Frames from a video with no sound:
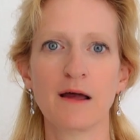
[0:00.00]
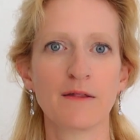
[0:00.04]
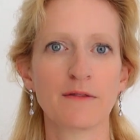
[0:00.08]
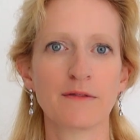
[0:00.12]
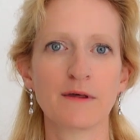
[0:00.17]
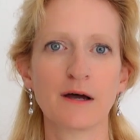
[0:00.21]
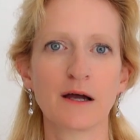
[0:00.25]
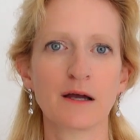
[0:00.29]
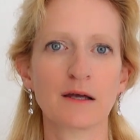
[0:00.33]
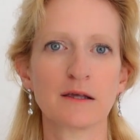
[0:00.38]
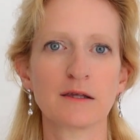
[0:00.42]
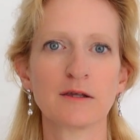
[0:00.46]

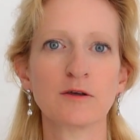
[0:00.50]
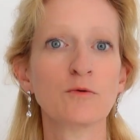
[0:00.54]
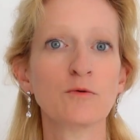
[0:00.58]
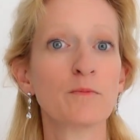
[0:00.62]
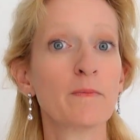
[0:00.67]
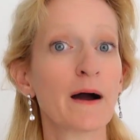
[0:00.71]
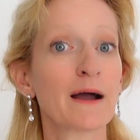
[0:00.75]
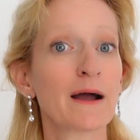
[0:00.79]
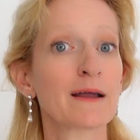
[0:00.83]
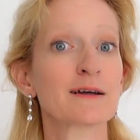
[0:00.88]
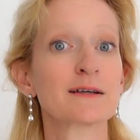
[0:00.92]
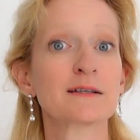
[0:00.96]
that you
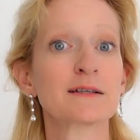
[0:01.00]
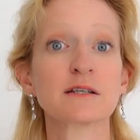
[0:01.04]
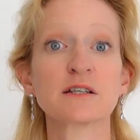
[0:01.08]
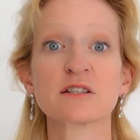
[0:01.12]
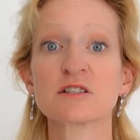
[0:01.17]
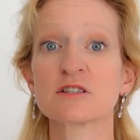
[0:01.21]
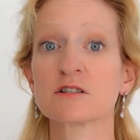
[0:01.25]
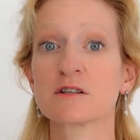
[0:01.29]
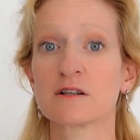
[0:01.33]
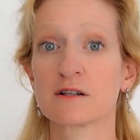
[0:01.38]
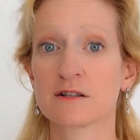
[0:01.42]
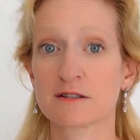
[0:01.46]
buy
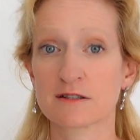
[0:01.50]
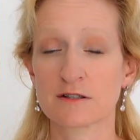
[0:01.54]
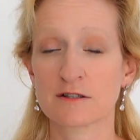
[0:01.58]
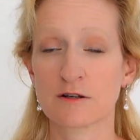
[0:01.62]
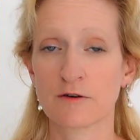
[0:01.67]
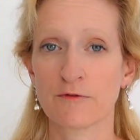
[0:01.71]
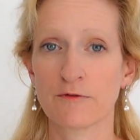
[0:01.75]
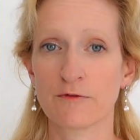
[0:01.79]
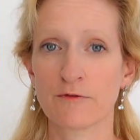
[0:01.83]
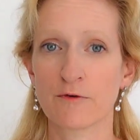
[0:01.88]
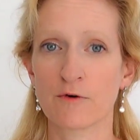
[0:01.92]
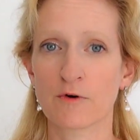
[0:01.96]
additional
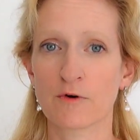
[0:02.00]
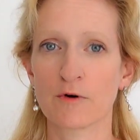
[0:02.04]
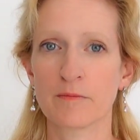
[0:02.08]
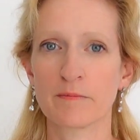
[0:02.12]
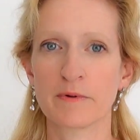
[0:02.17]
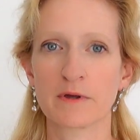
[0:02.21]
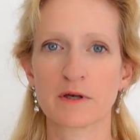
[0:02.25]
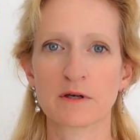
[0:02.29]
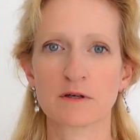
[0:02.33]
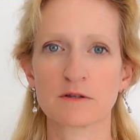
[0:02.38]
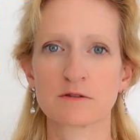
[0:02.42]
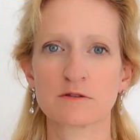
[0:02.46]
stuff for
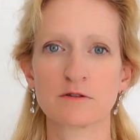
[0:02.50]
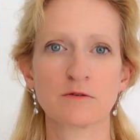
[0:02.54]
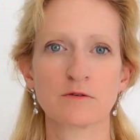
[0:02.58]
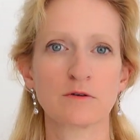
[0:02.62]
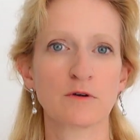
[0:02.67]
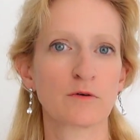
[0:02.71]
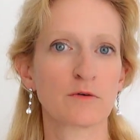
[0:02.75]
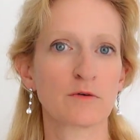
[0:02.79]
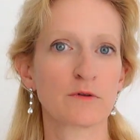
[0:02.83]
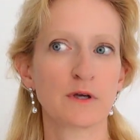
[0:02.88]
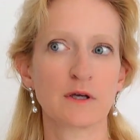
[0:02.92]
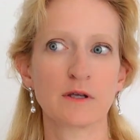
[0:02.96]
because you
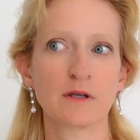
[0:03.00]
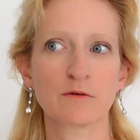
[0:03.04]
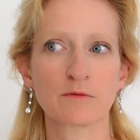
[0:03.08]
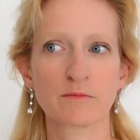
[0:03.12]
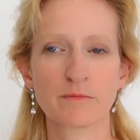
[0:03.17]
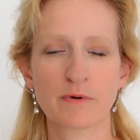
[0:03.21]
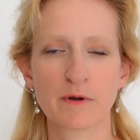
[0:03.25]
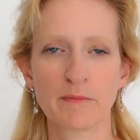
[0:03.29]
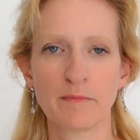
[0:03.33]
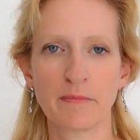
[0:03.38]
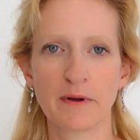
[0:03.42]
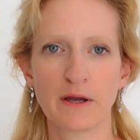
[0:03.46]
know they don't
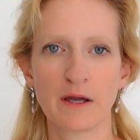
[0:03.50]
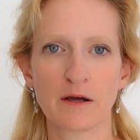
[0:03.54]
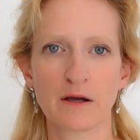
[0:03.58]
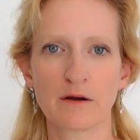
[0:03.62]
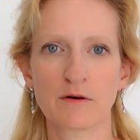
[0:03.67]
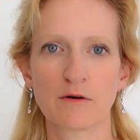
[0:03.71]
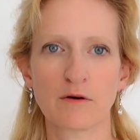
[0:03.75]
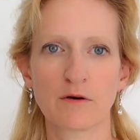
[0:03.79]
prepare,